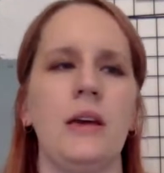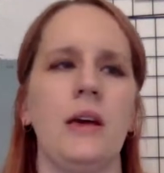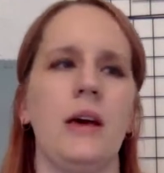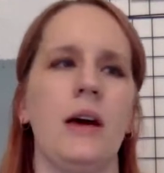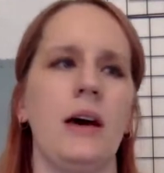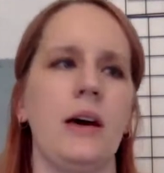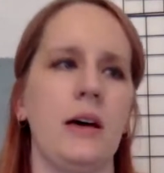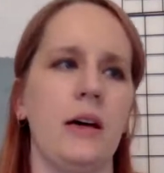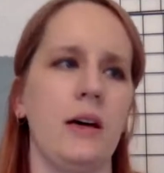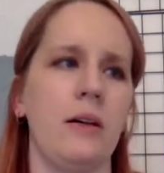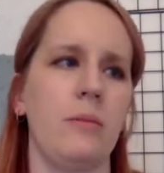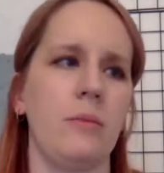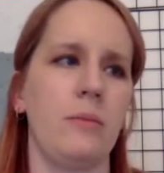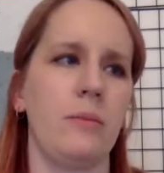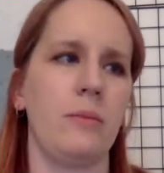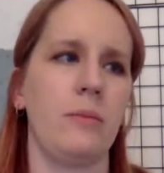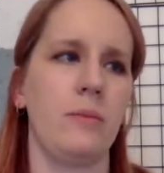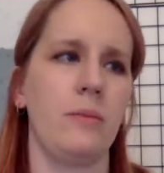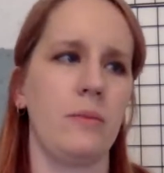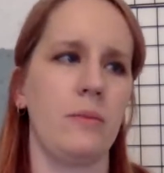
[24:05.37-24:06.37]

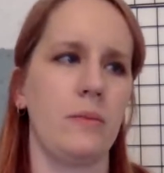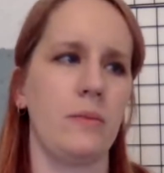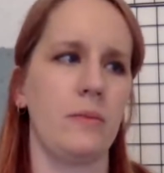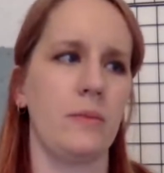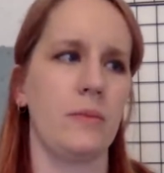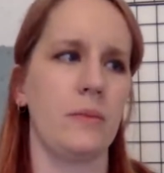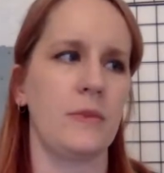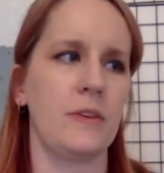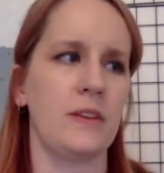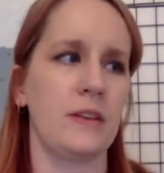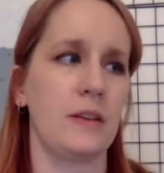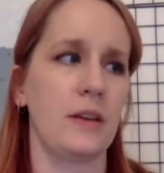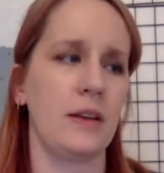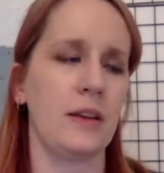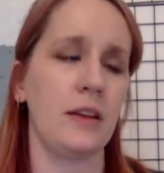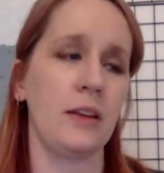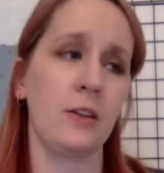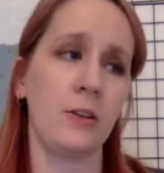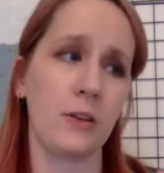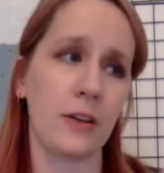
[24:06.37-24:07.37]
and
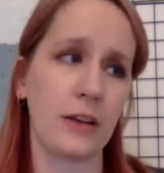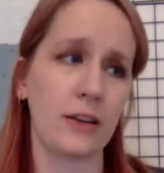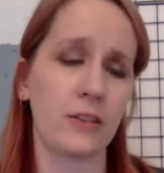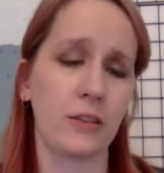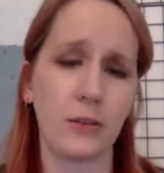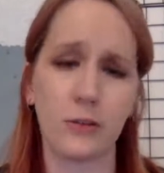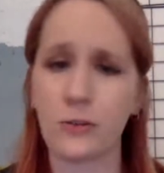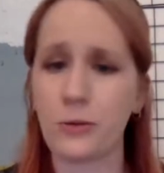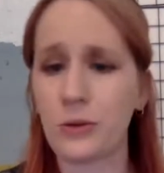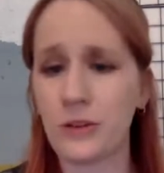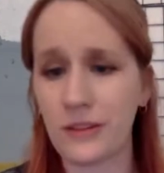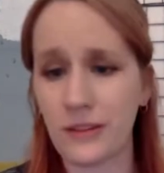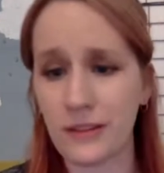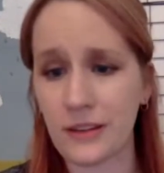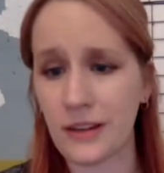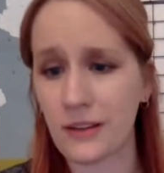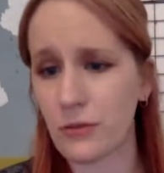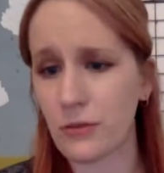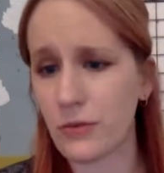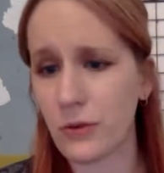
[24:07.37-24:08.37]
you can actually use quizzes to
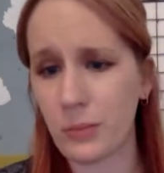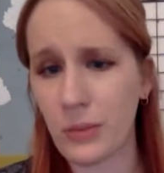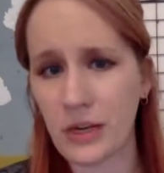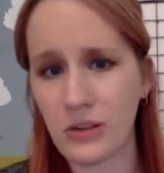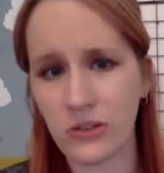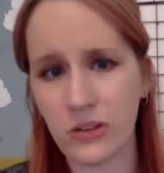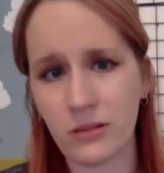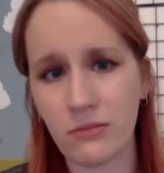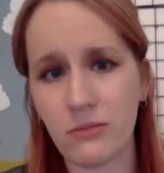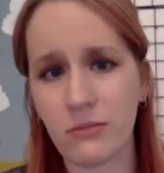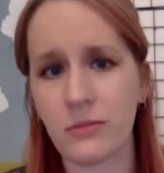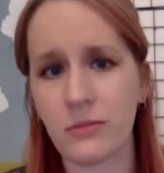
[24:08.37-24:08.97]
give information.